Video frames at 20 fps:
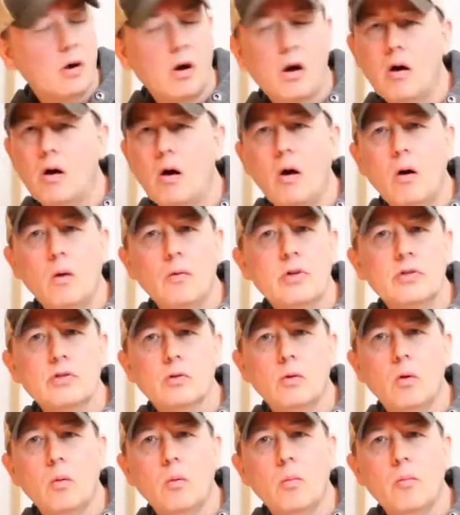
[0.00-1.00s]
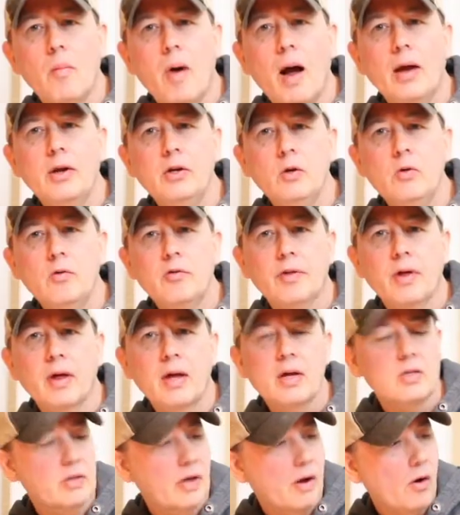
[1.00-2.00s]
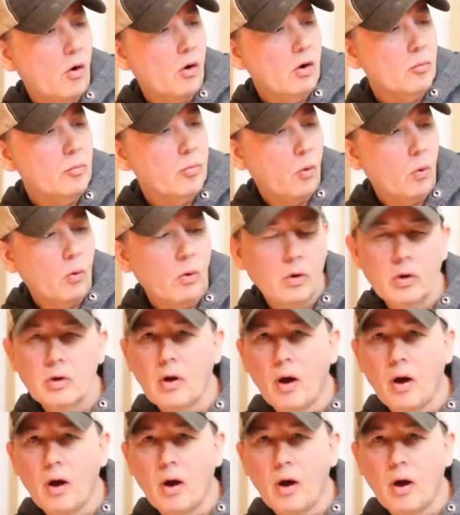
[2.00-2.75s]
all these little minute things, they are important.